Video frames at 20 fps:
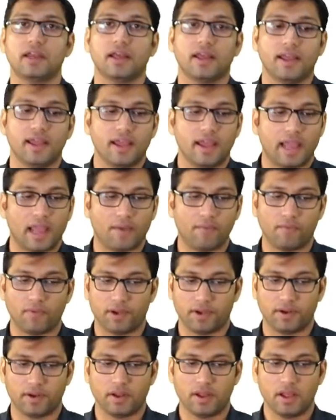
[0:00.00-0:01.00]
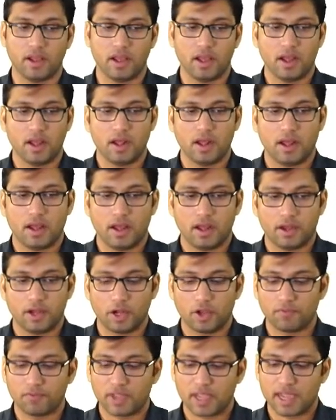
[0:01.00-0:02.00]
weight m1.
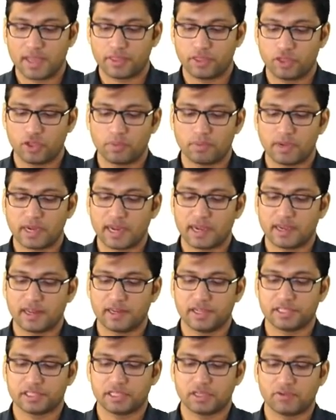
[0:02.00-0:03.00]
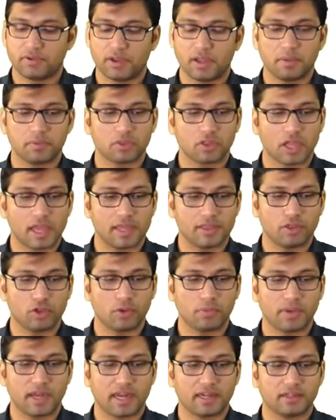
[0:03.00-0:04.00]
Now we assume that, initially we
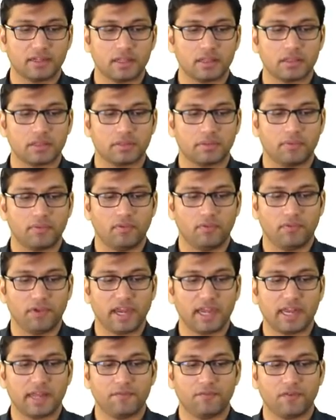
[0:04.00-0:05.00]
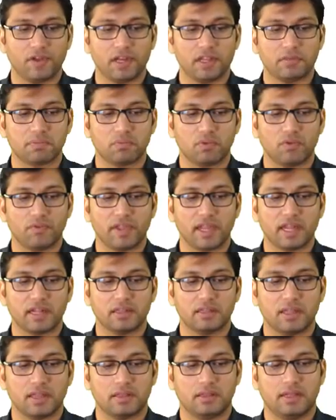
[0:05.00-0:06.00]
assume that this weight m1 is moving
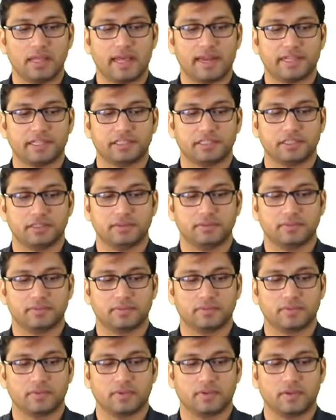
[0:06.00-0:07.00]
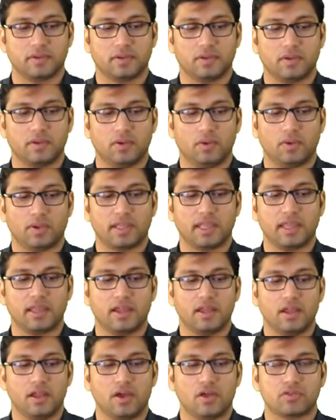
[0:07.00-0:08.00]
in this direction,
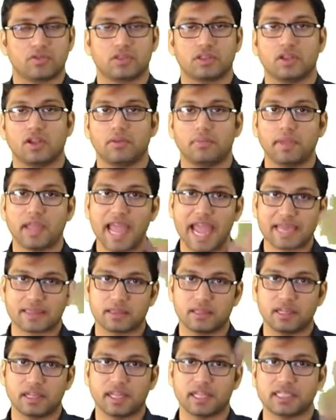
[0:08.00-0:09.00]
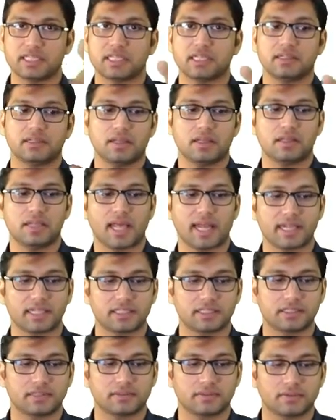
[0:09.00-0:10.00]
okay. So there will be acceleration in this
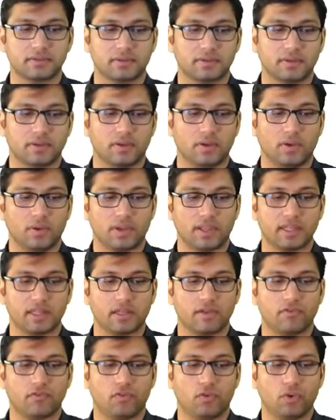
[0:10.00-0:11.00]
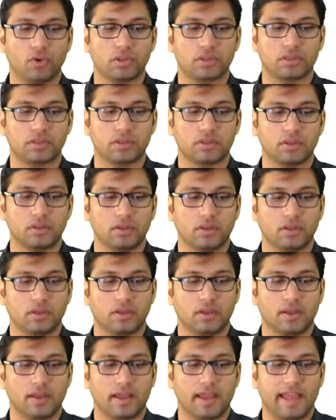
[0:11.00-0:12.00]
direction, okay. There is a force
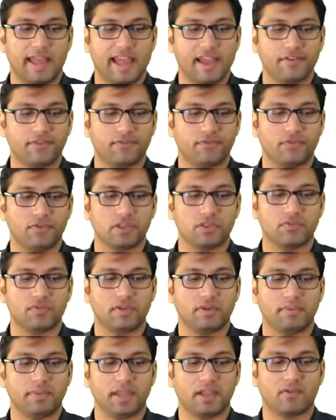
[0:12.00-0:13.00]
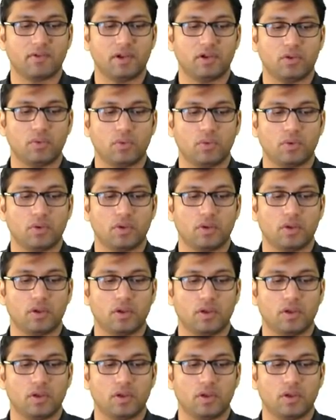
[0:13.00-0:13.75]
F which will be equal to